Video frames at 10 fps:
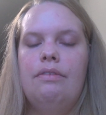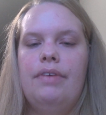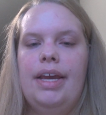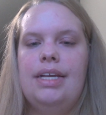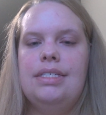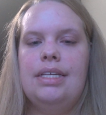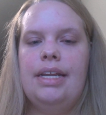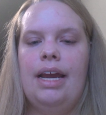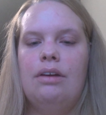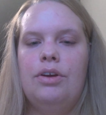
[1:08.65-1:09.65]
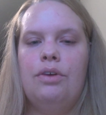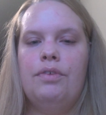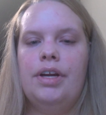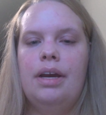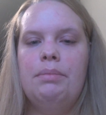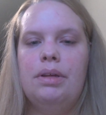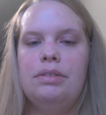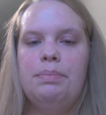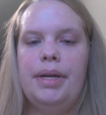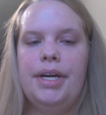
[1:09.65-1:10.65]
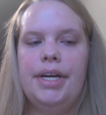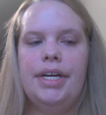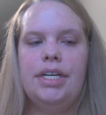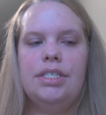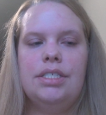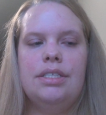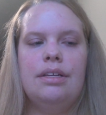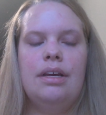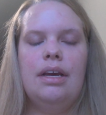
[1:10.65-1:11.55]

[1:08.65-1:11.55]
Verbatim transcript: face and how to overcome those barriers.